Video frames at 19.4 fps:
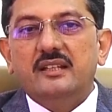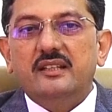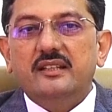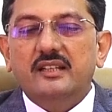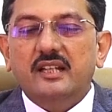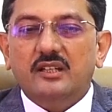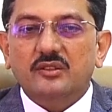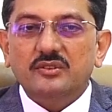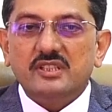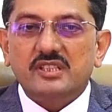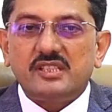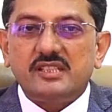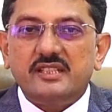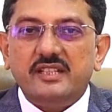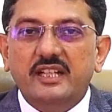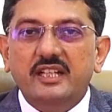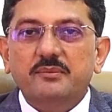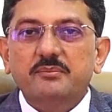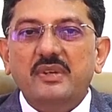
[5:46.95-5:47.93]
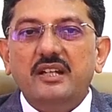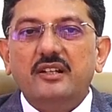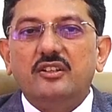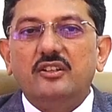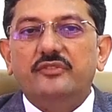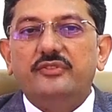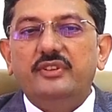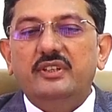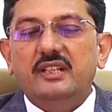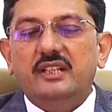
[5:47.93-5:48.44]
Now the State Bank
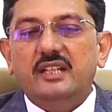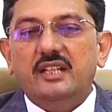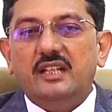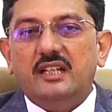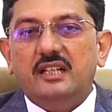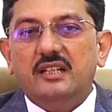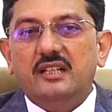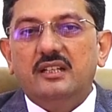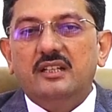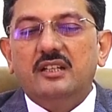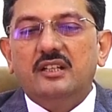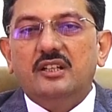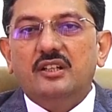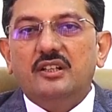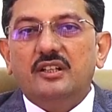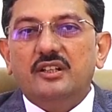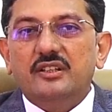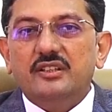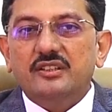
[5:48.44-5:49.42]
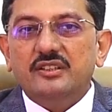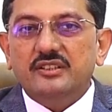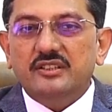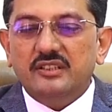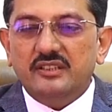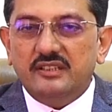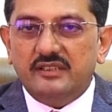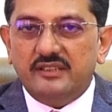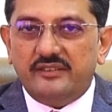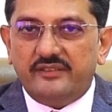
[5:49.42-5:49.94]
of India
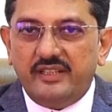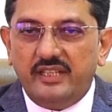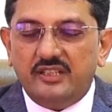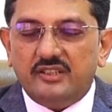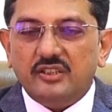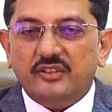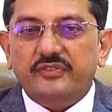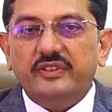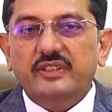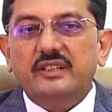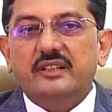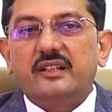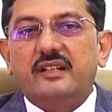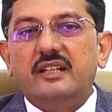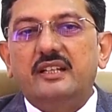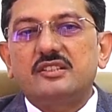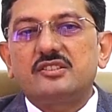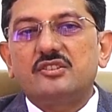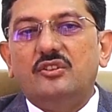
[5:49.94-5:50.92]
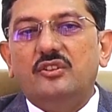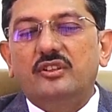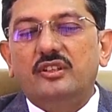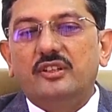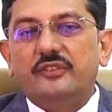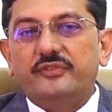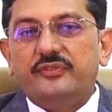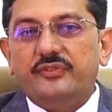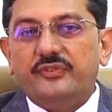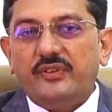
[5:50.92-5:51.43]
rate of interest on
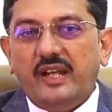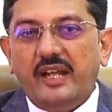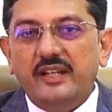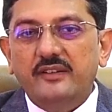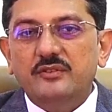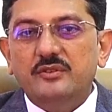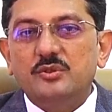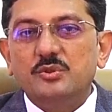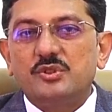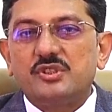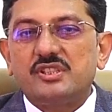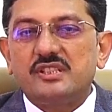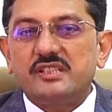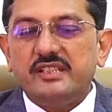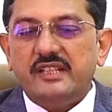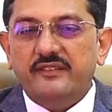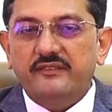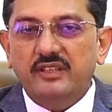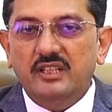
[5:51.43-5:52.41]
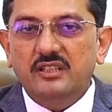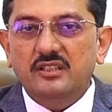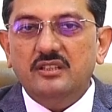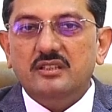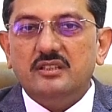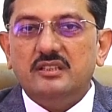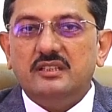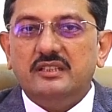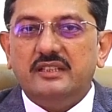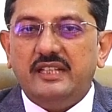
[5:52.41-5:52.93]
a 5 to 7
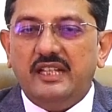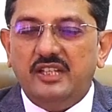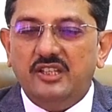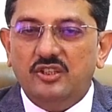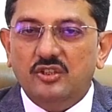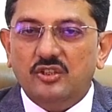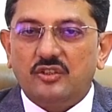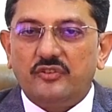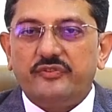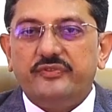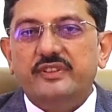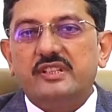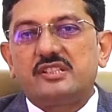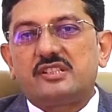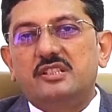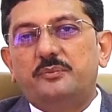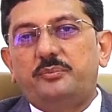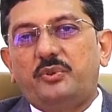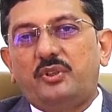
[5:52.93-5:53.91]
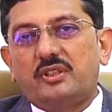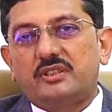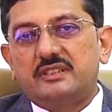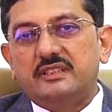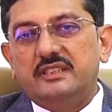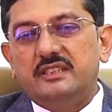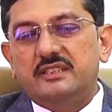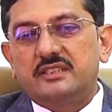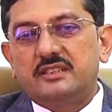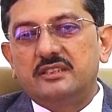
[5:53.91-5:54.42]
year tenure fixed
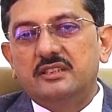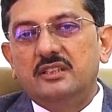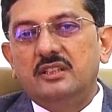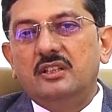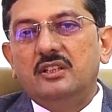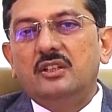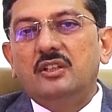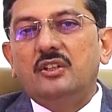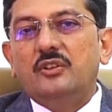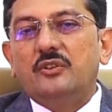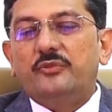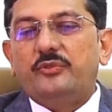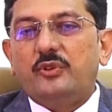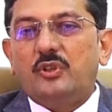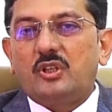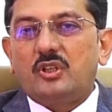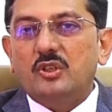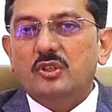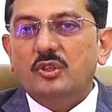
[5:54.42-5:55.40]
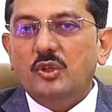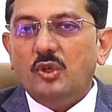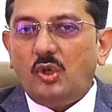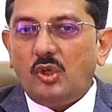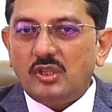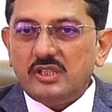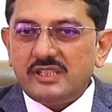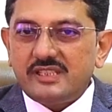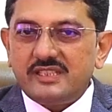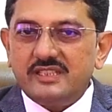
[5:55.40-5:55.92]
deposits for
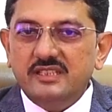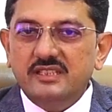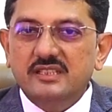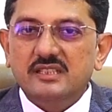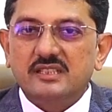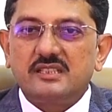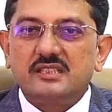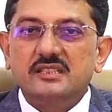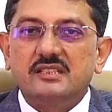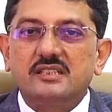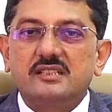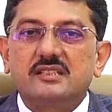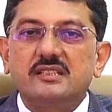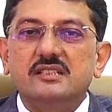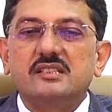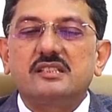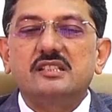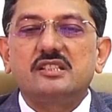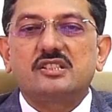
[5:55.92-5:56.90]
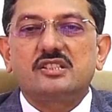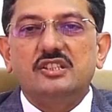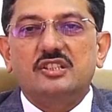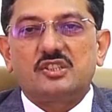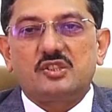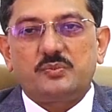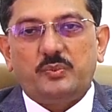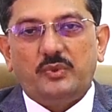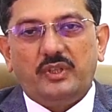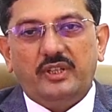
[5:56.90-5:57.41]
non-senior citizens is
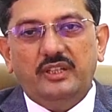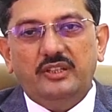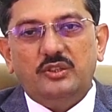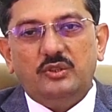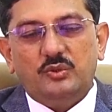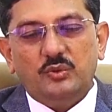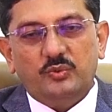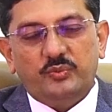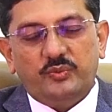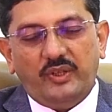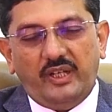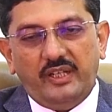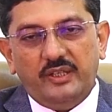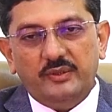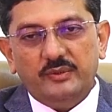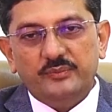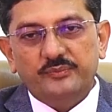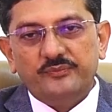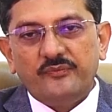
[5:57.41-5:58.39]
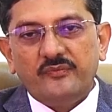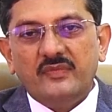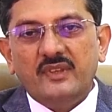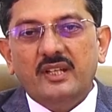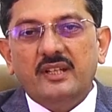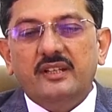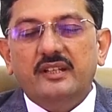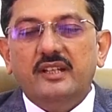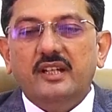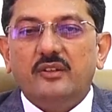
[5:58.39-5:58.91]
6.10.
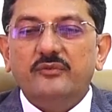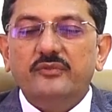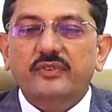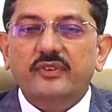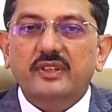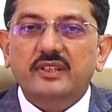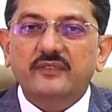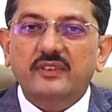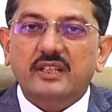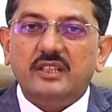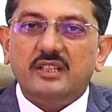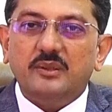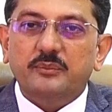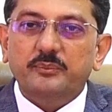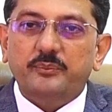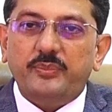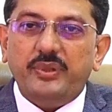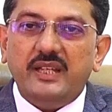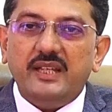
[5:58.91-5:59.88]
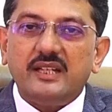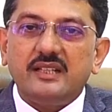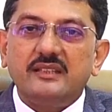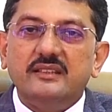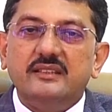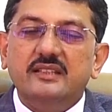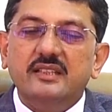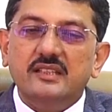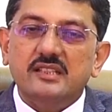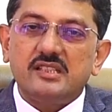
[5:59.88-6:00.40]
Now when we
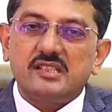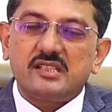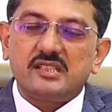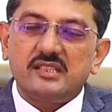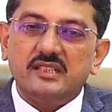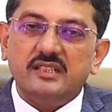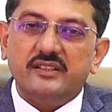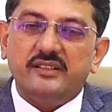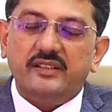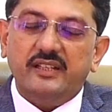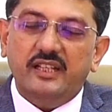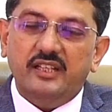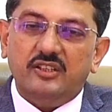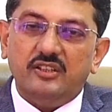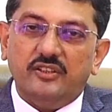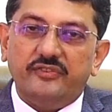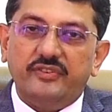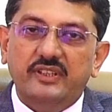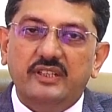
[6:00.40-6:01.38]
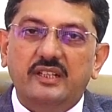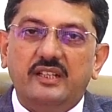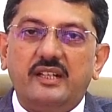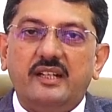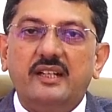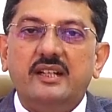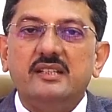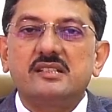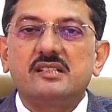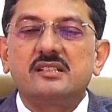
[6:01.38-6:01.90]
compare this rate of
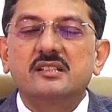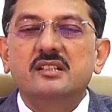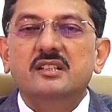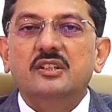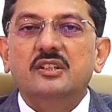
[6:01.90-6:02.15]
interest